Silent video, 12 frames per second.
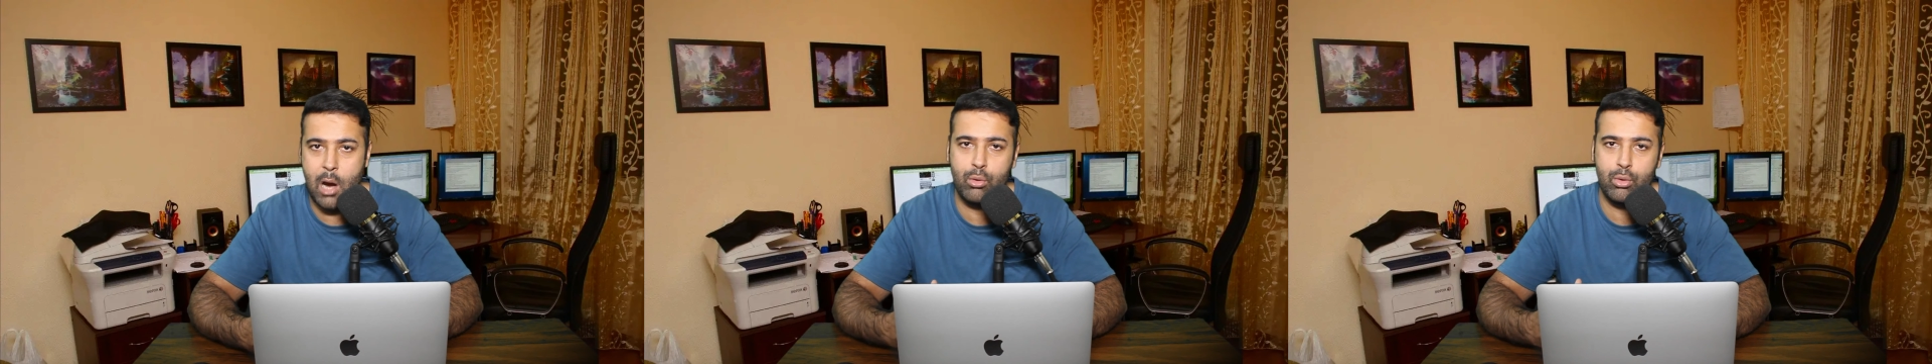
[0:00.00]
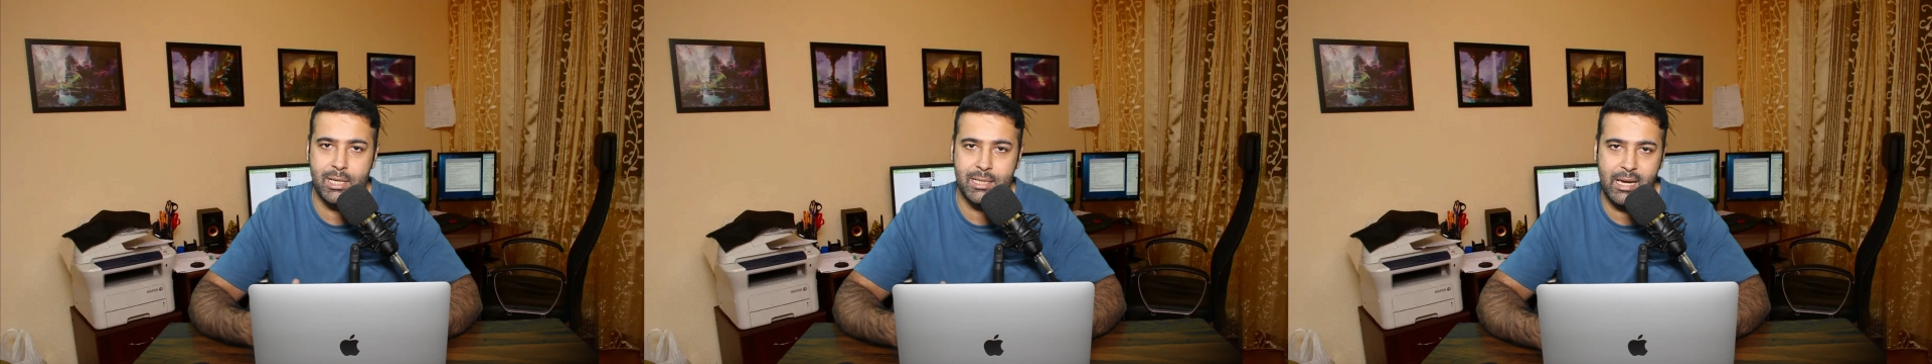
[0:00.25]
how
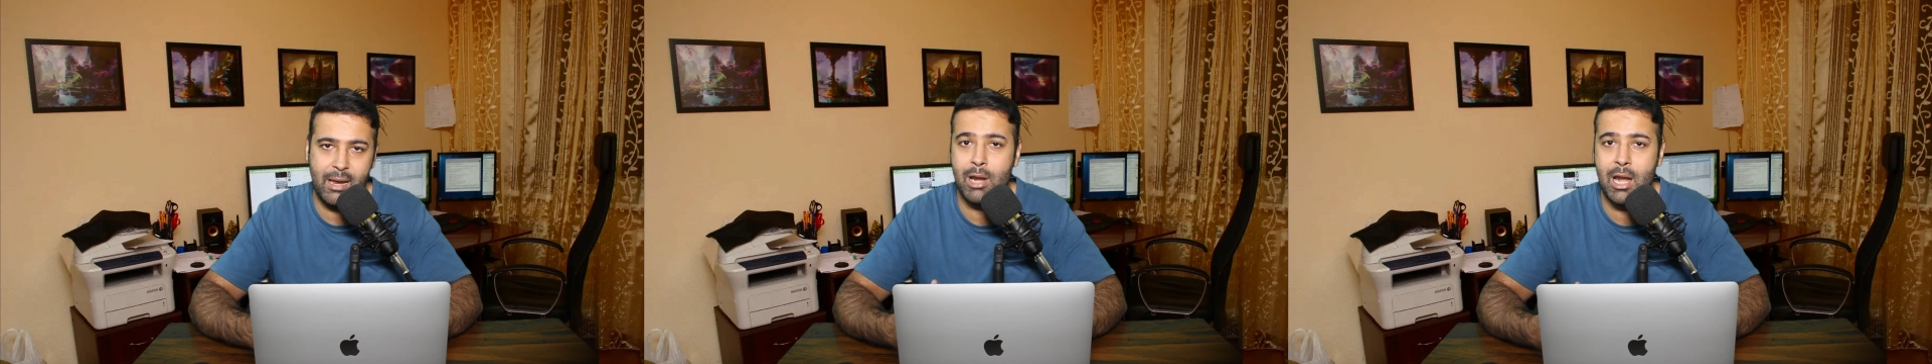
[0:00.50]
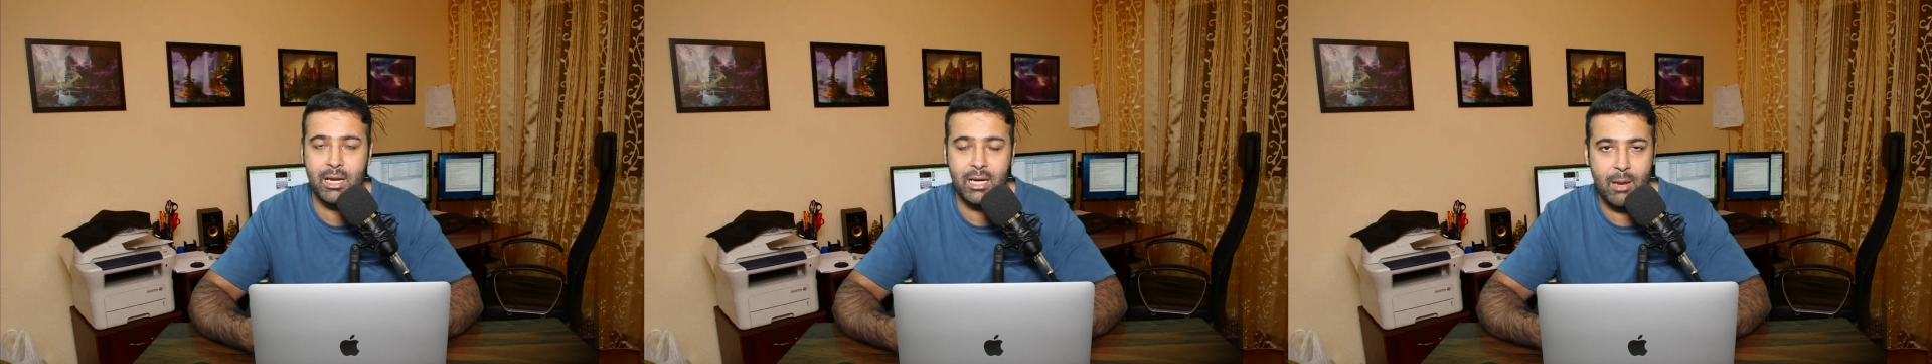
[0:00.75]
to
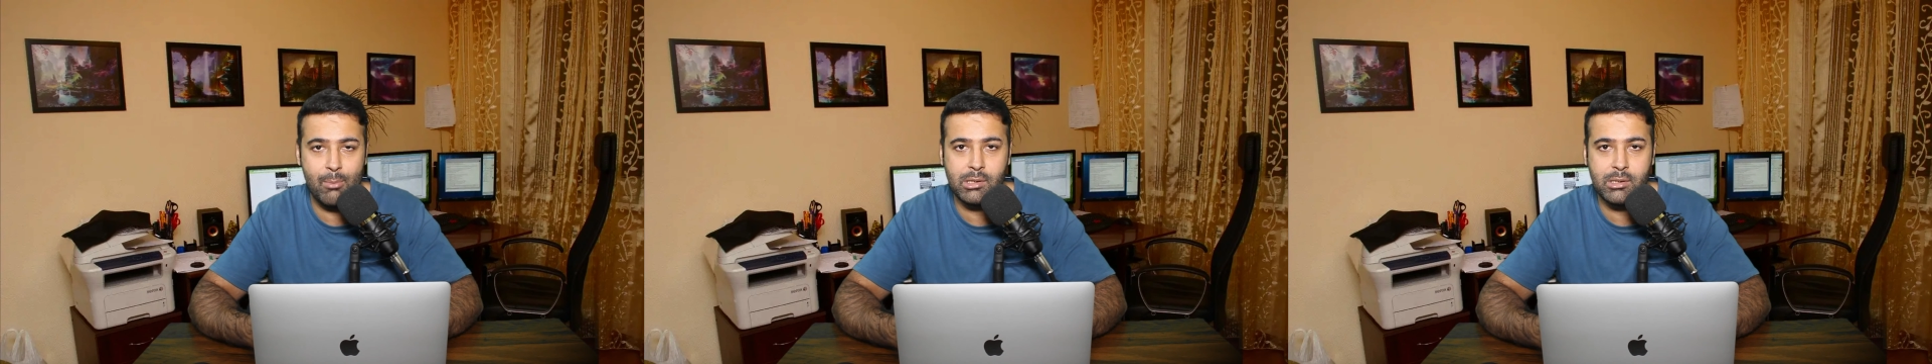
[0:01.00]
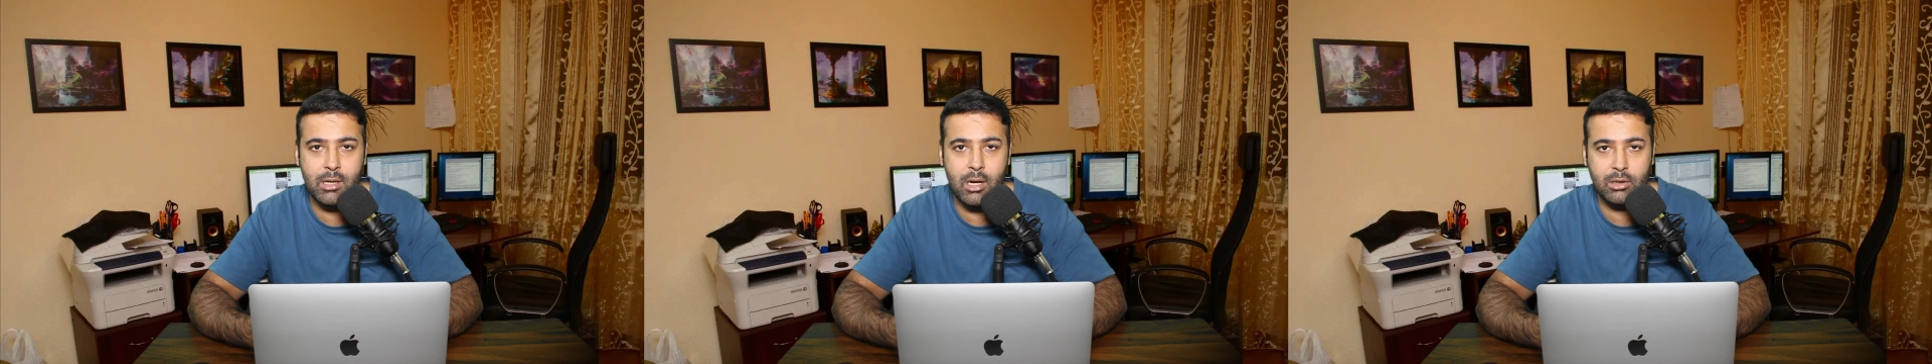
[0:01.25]
disable and
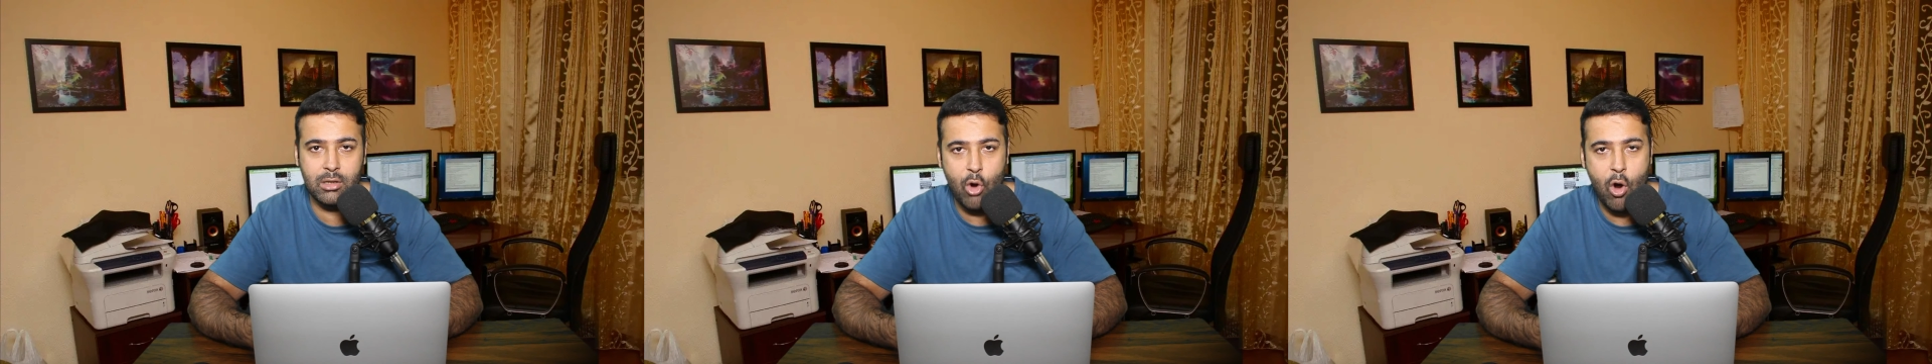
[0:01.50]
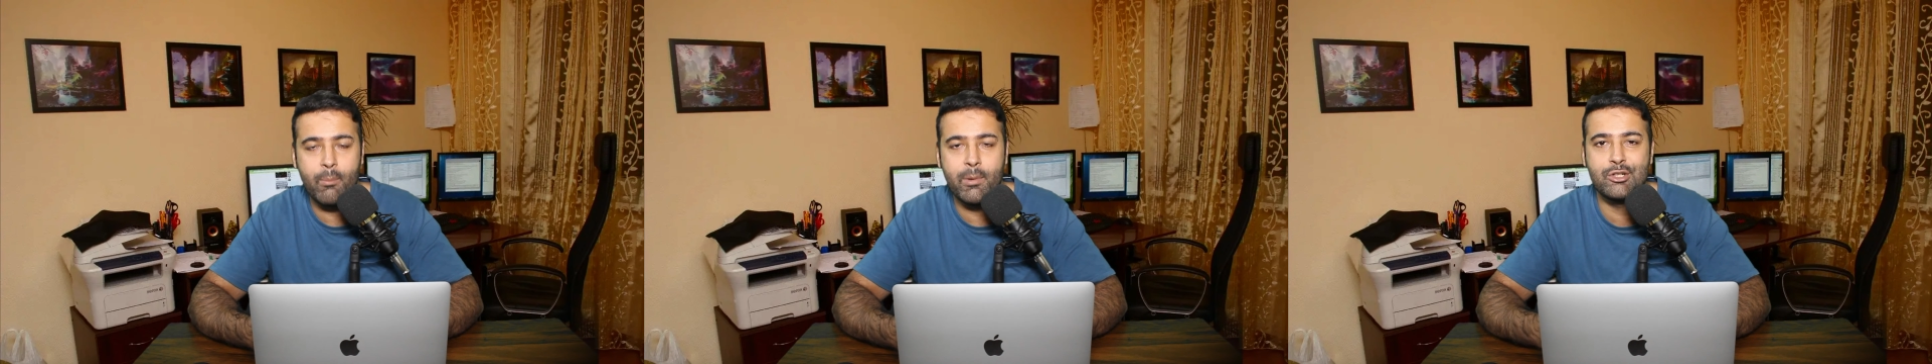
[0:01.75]
enable the
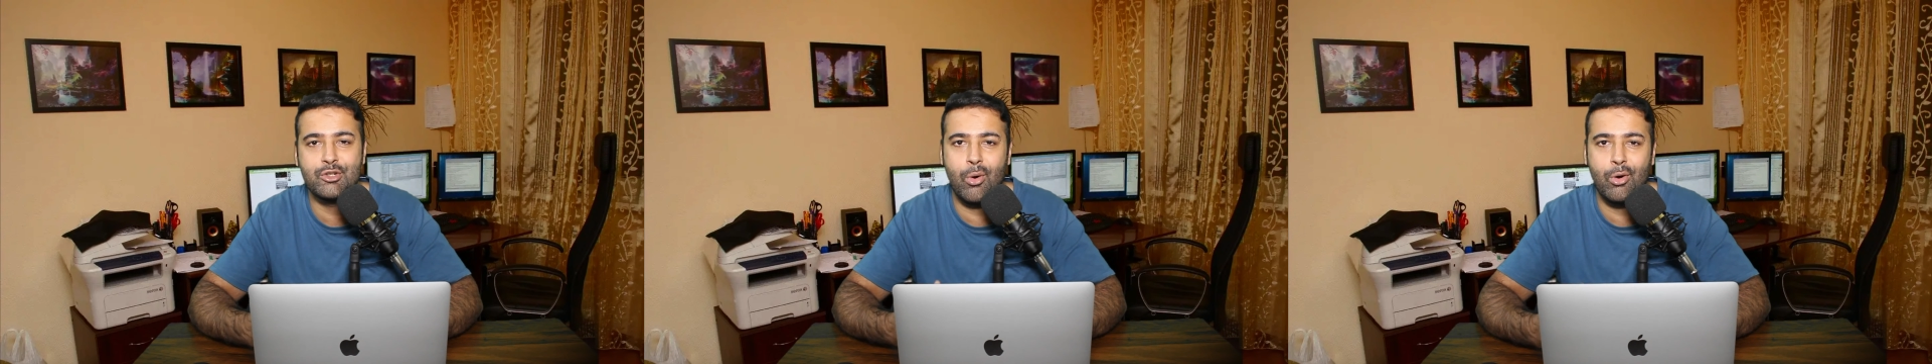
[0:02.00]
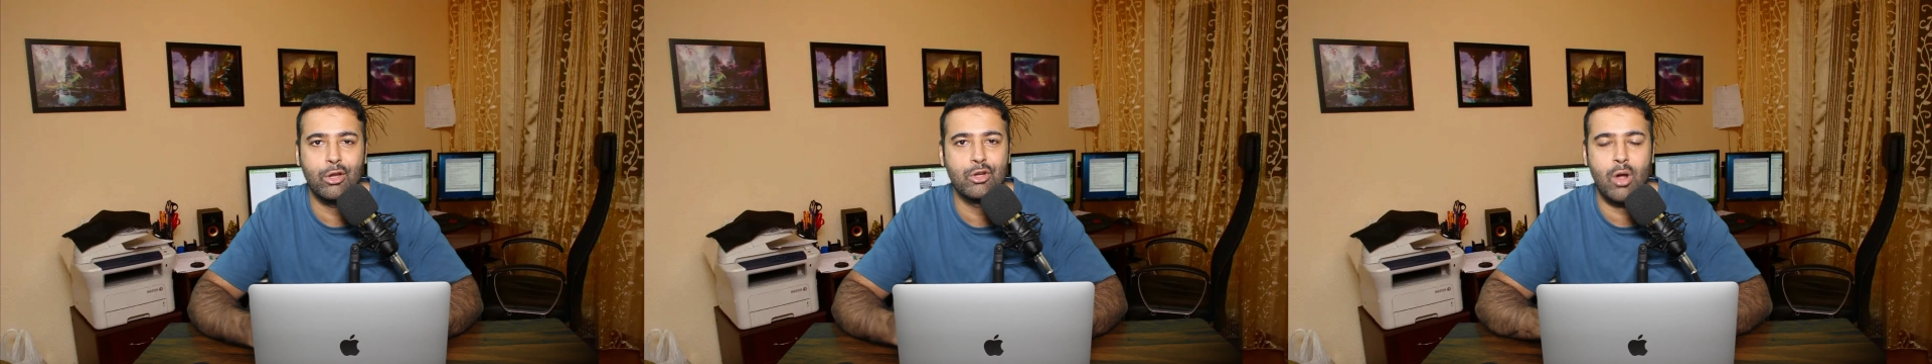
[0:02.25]
comments
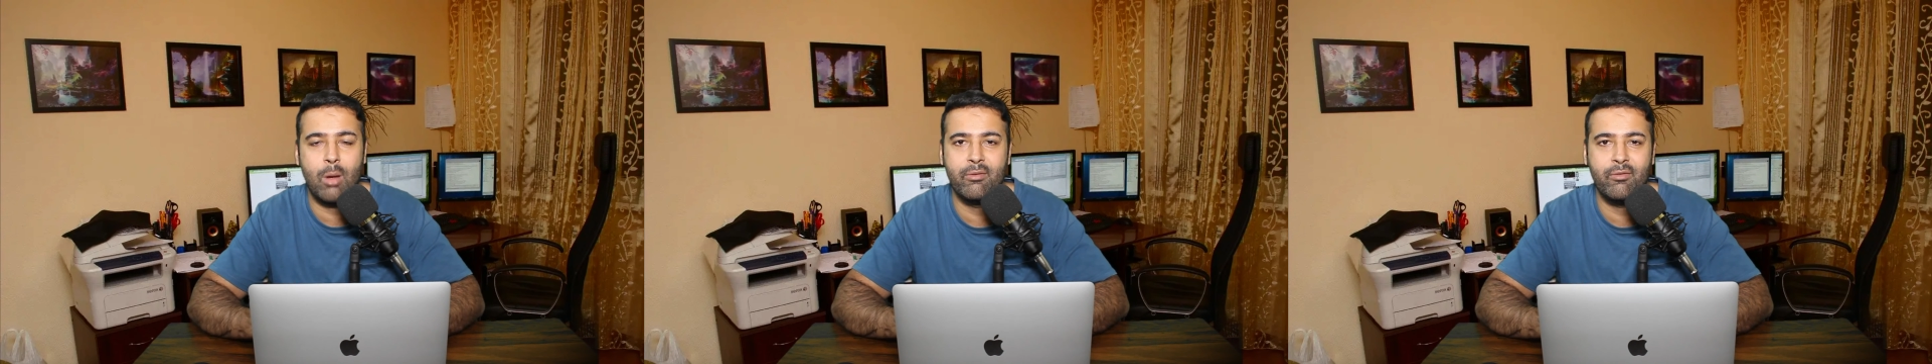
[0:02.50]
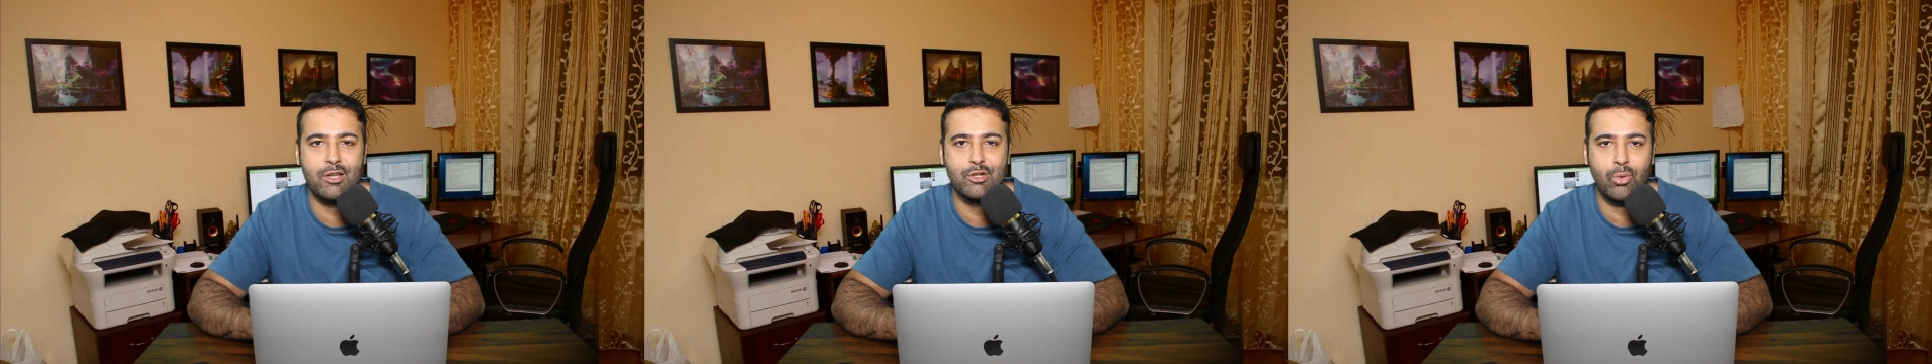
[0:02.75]
on your
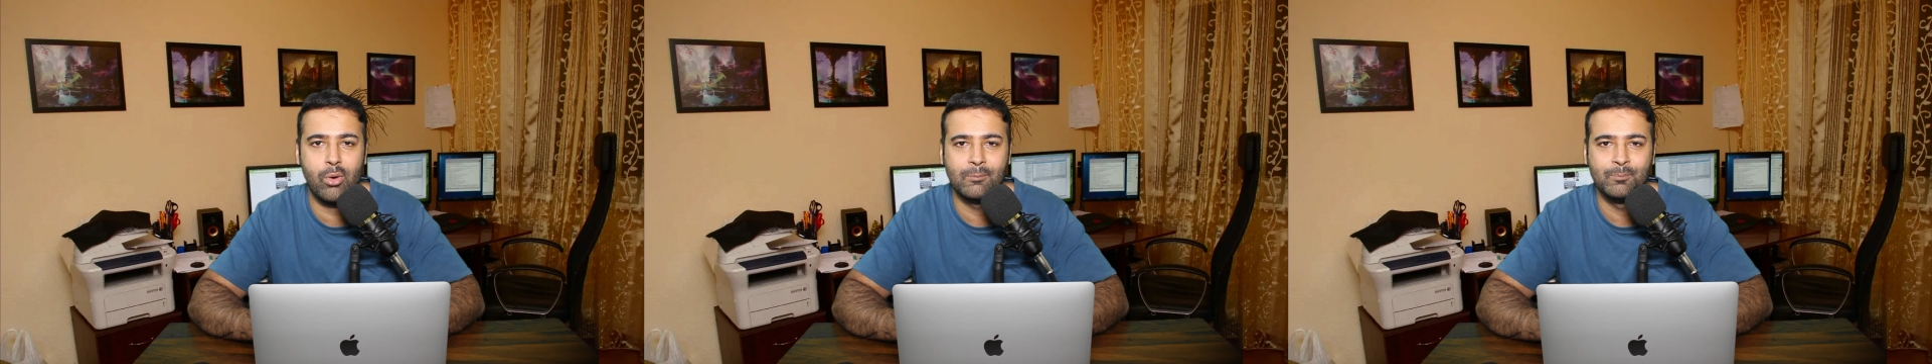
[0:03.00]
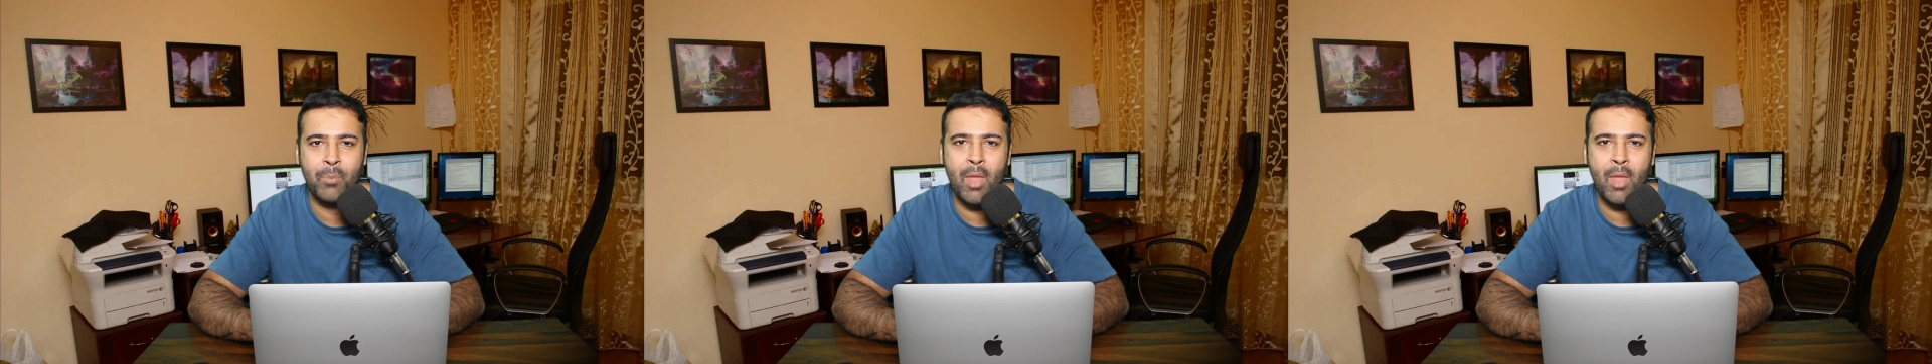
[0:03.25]
Shopify store.